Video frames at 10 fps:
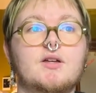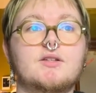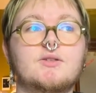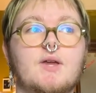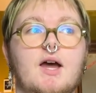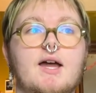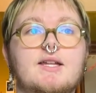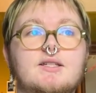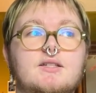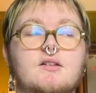So yeah,
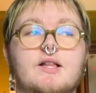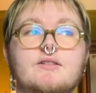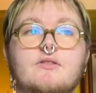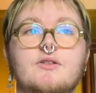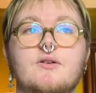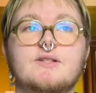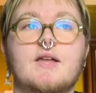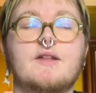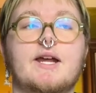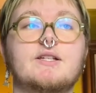I glazed all those,
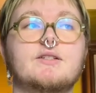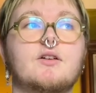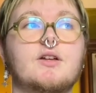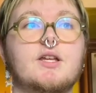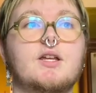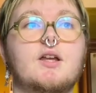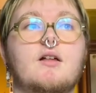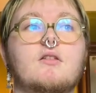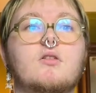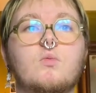and then I started a
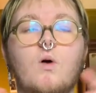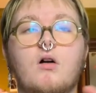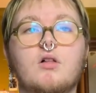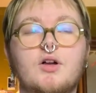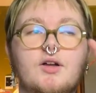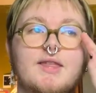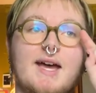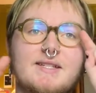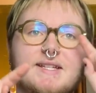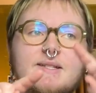little wall hook that
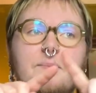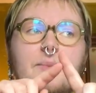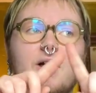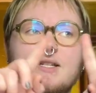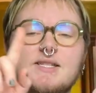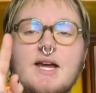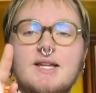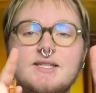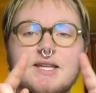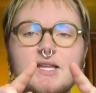has like some bug
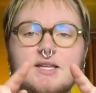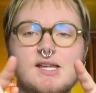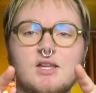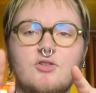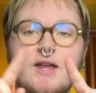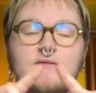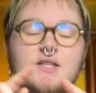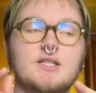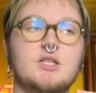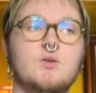designs like engraved
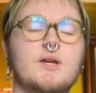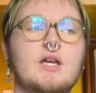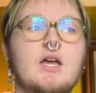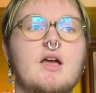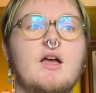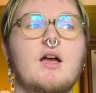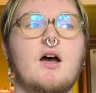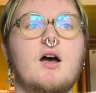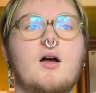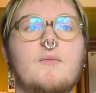into it.
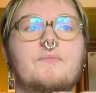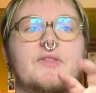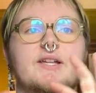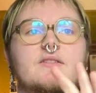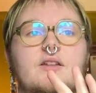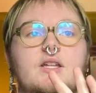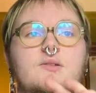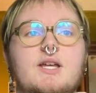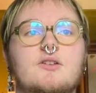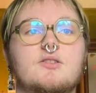That I still need to
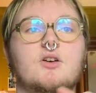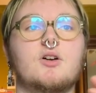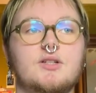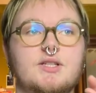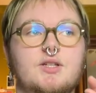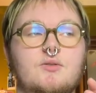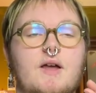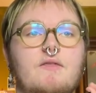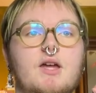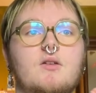attach the hooks to,
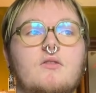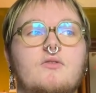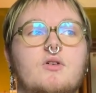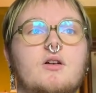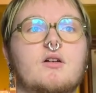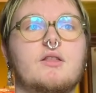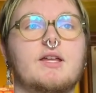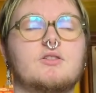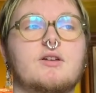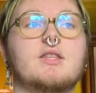and then for
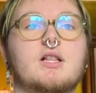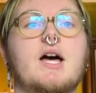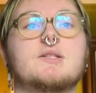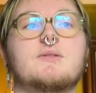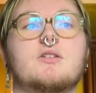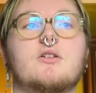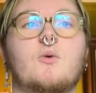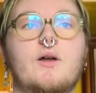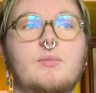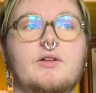like during the class we started
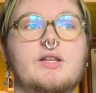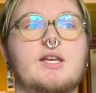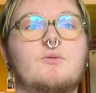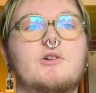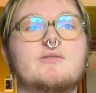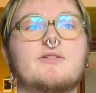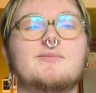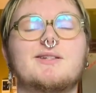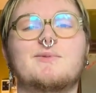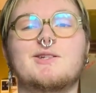coil building, and we were supposed to
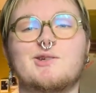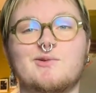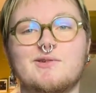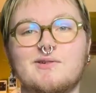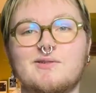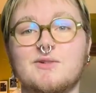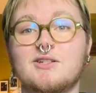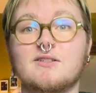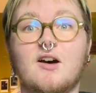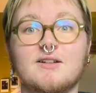be doing juicers, which
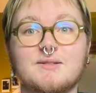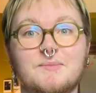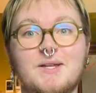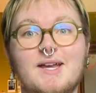is awesome,